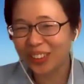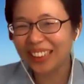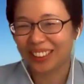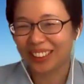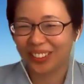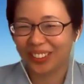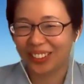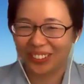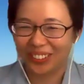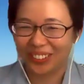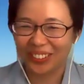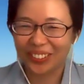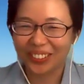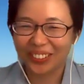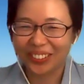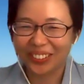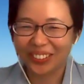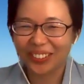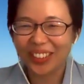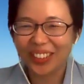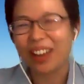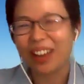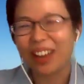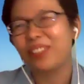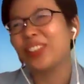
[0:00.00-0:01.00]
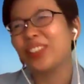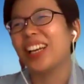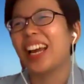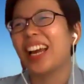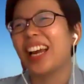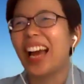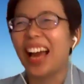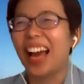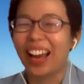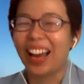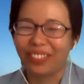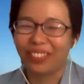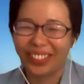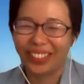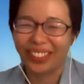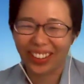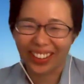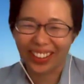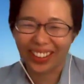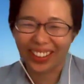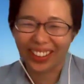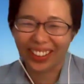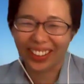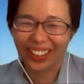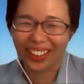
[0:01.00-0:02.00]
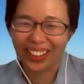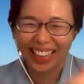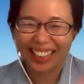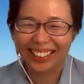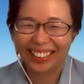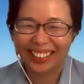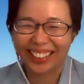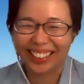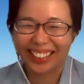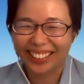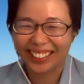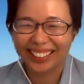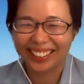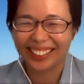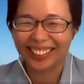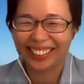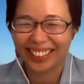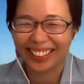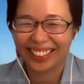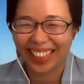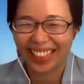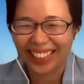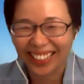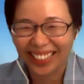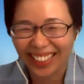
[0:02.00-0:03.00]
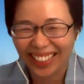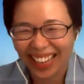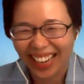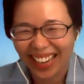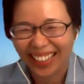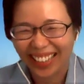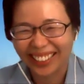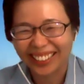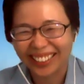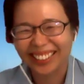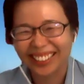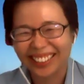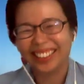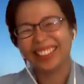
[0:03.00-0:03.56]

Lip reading: the Sudoku, I feel like I have not started the day yet.